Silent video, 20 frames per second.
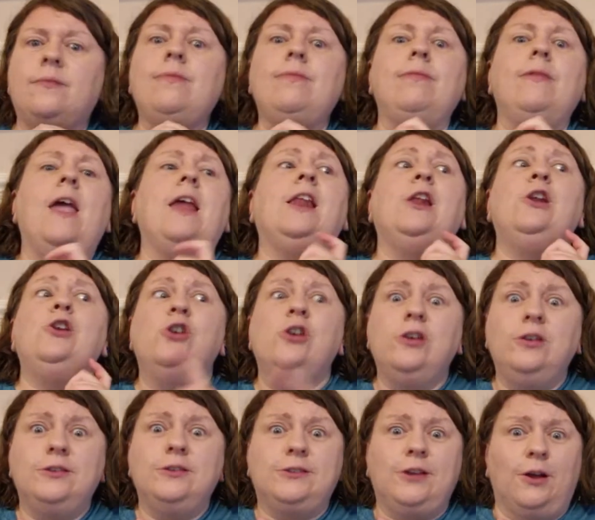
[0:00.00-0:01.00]
And it
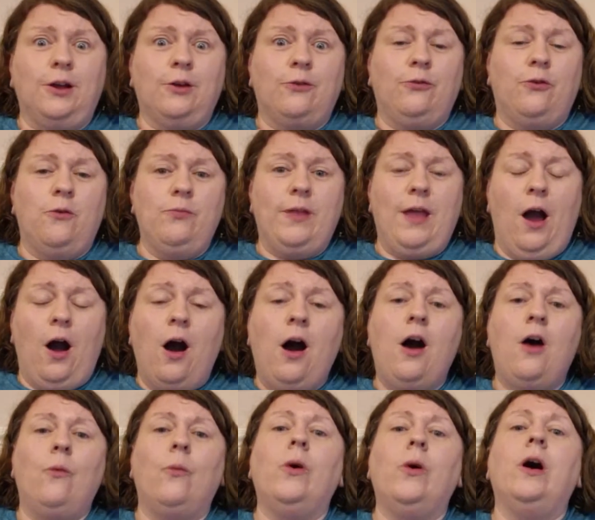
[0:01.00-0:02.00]
looks like from the
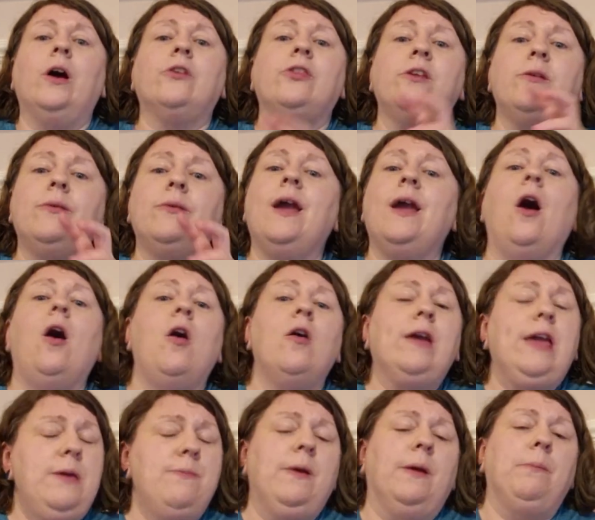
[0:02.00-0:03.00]
artwork that we are
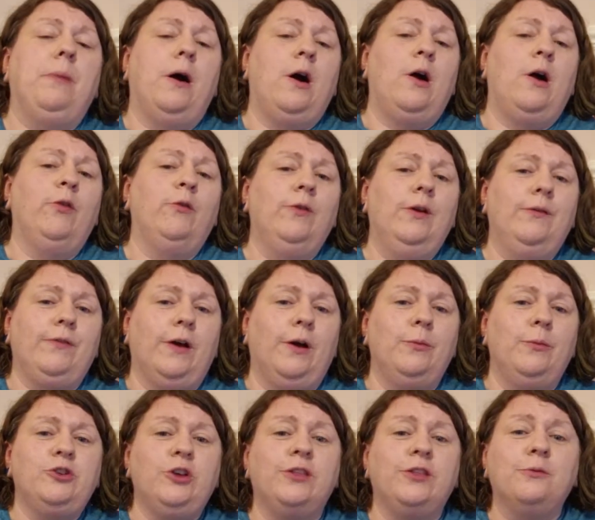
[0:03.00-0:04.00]
keeping part of the river,
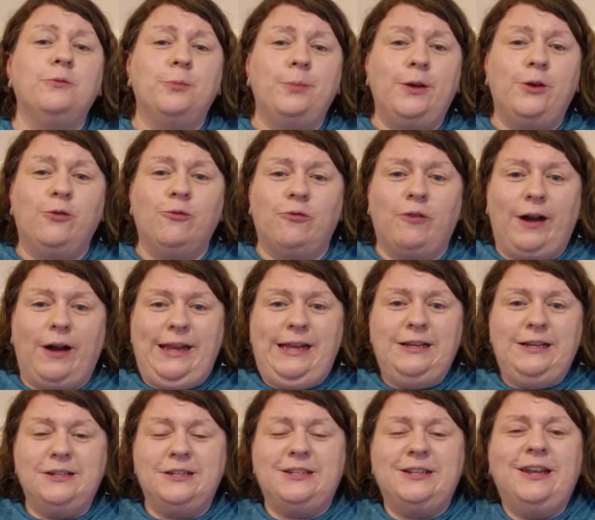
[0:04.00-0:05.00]
which I think will be
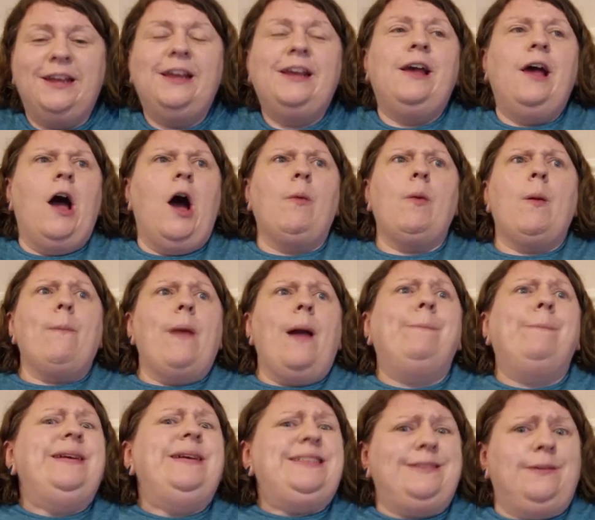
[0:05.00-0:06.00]
great.
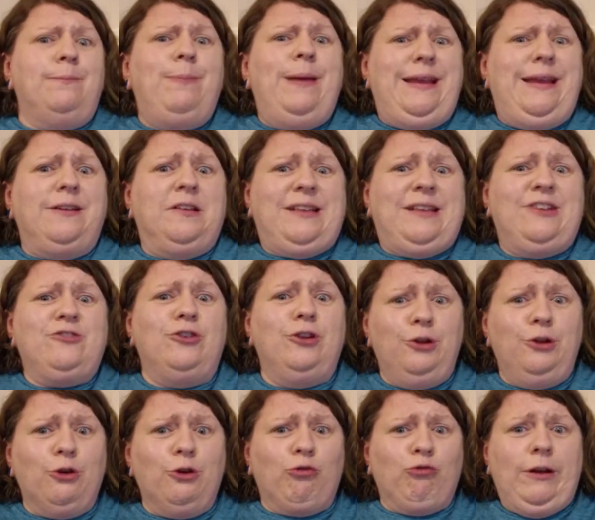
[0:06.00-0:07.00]
And Piston Peak does actually
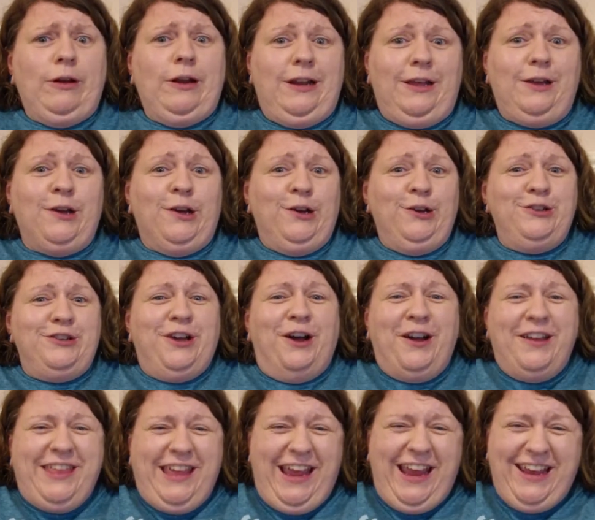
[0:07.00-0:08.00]
look really good.
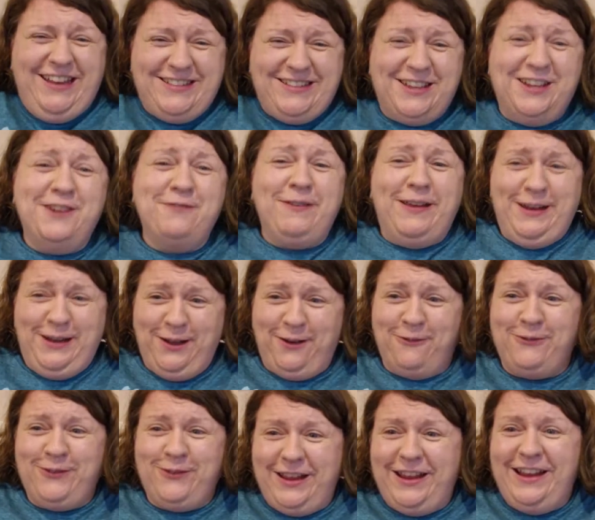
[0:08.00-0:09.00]
It's going to be
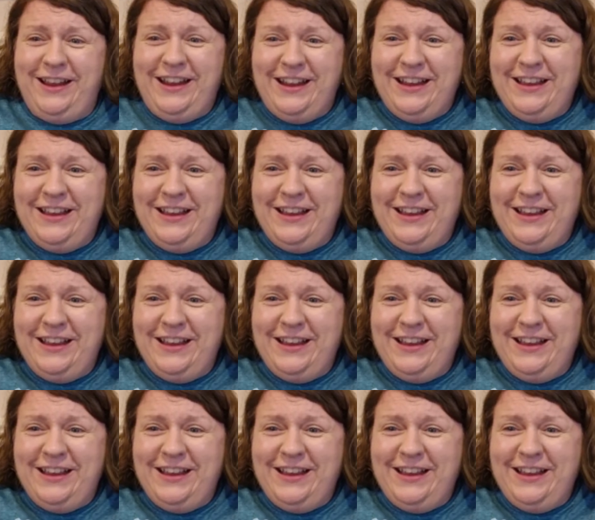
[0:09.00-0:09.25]
lovely.